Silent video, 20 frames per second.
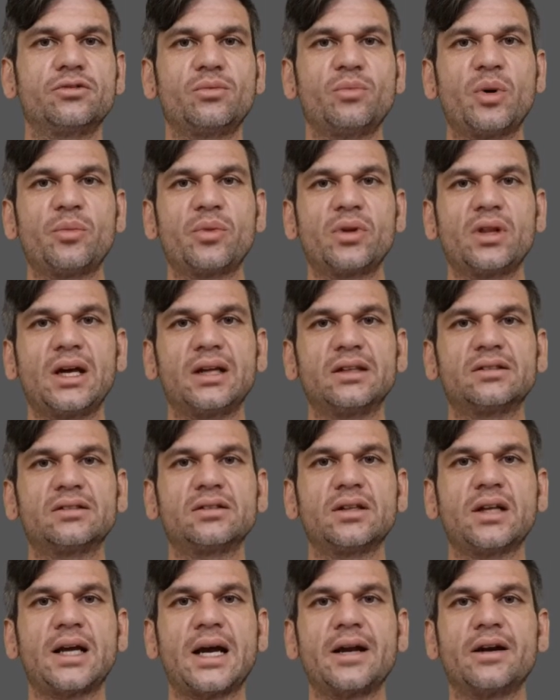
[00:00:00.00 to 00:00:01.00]
Remember that
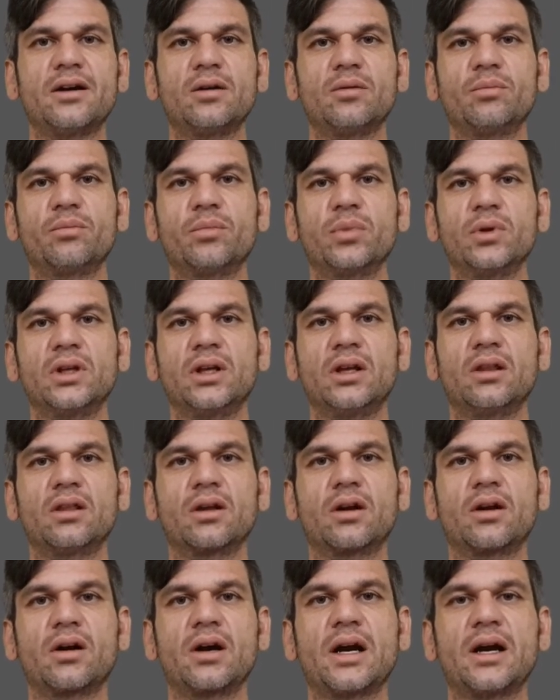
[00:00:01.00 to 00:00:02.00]
slider beneath
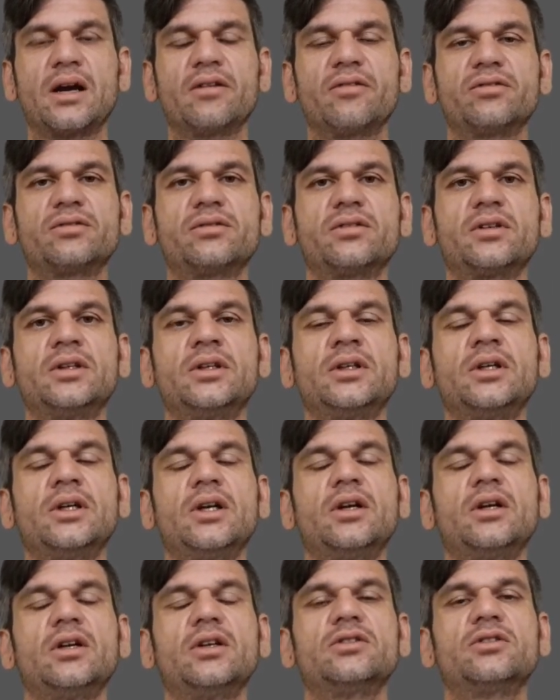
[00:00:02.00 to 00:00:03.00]
the graph,
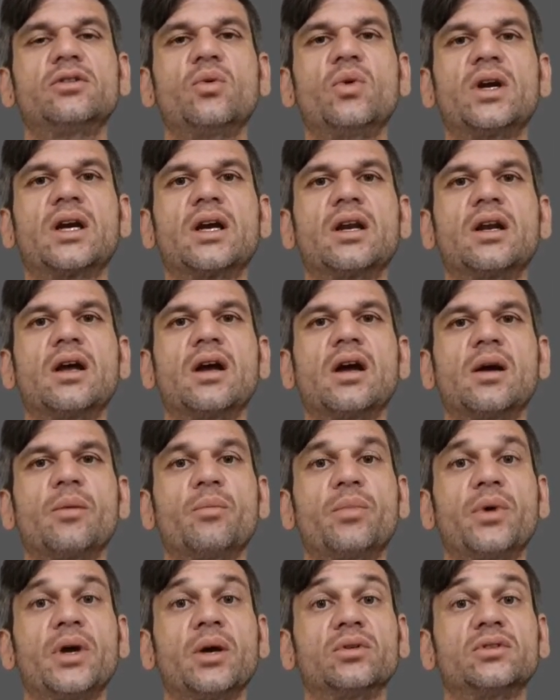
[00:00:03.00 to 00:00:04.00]
so we can
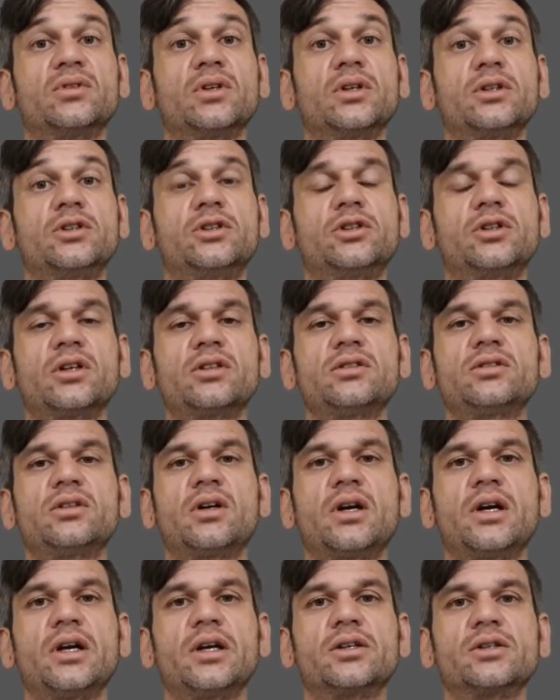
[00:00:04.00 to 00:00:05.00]
be able to adjust
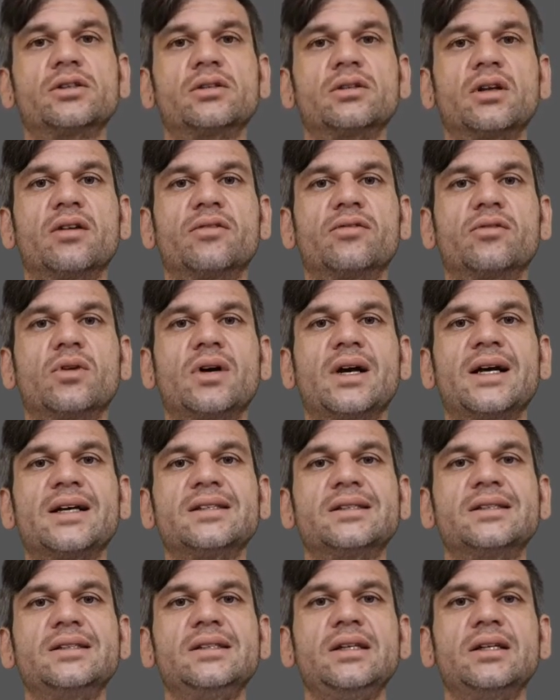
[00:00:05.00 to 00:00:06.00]
our energy level
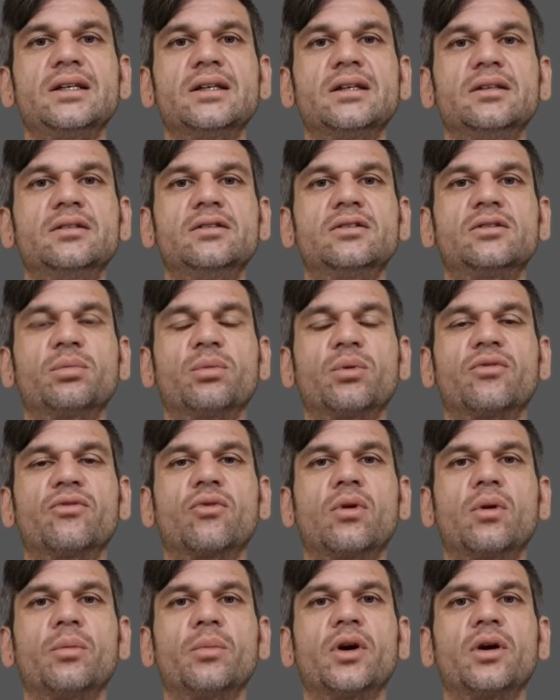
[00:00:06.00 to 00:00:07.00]
as needed to
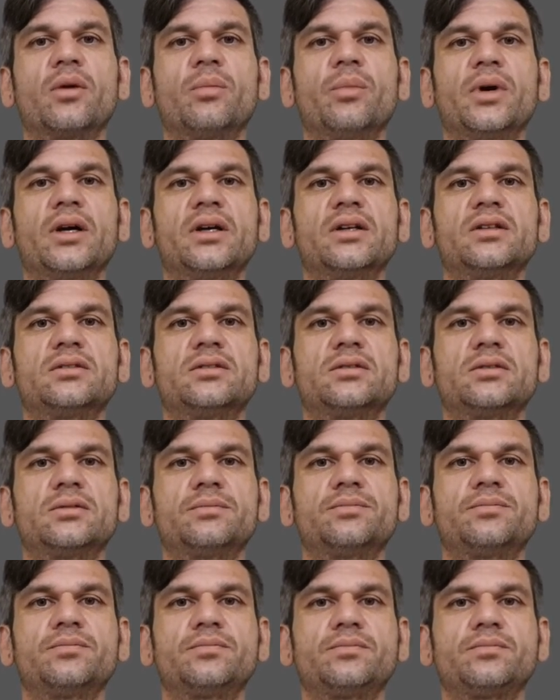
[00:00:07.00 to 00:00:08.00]
perform at our best.
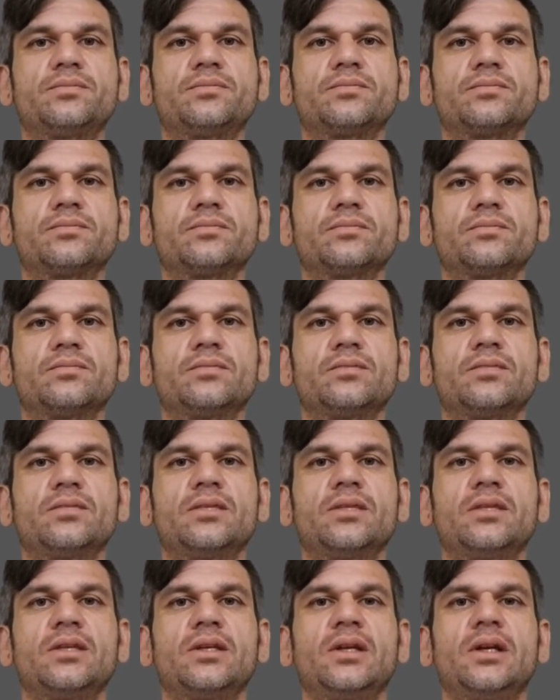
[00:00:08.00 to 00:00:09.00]

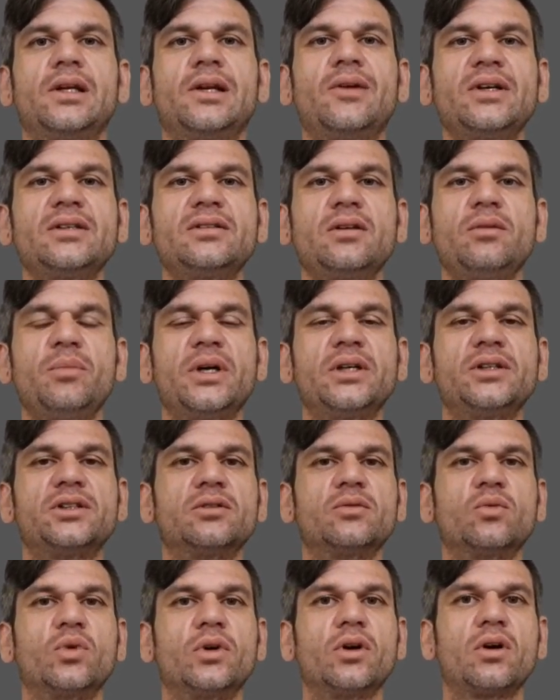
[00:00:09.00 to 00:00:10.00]
Now, as I
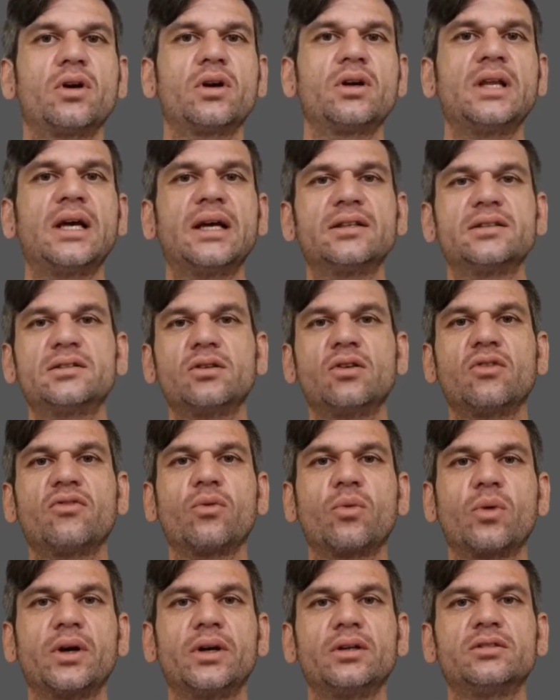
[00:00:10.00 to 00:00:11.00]
mentioned, we are in that
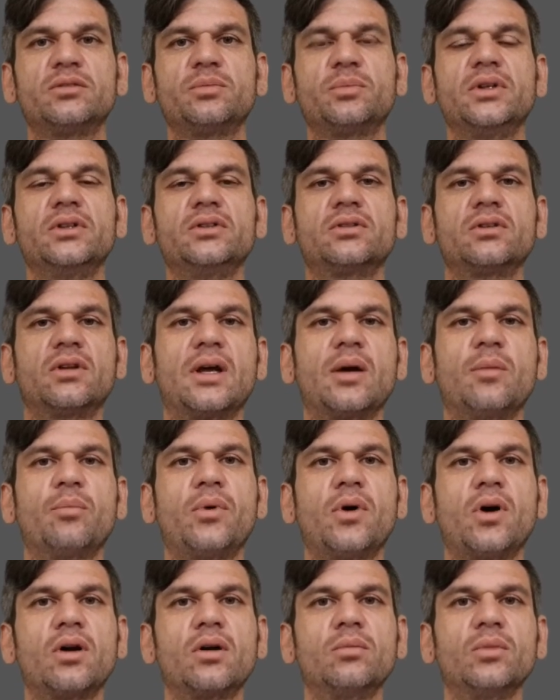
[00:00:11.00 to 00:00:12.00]
self-awareness piece, or that
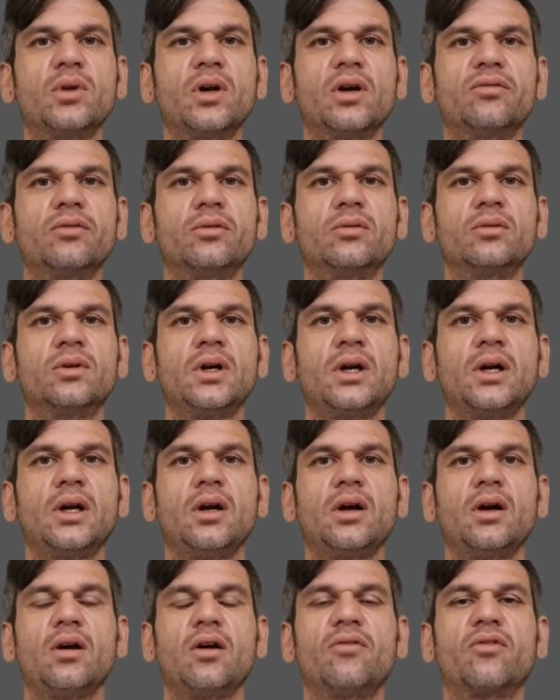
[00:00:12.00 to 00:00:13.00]
bottom level
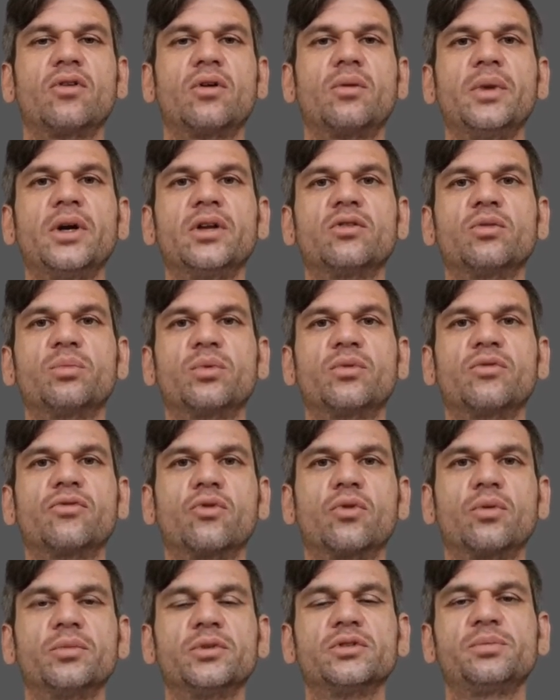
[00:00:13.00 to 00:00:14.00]
of our mental
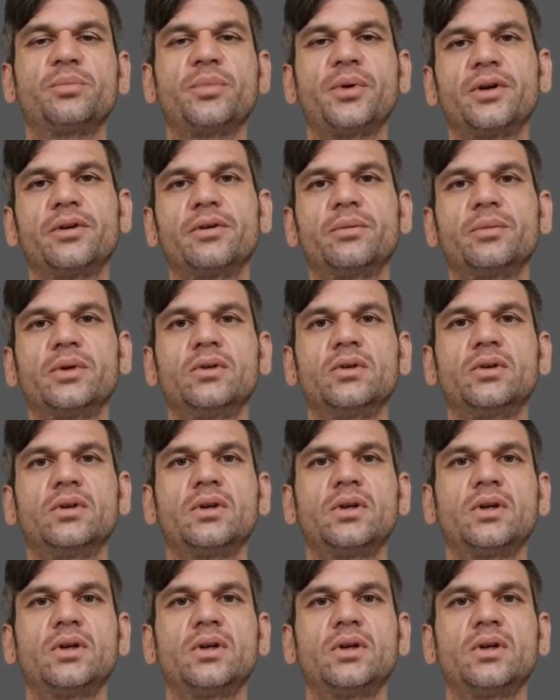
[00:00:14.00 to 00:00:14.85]
performance pyramid.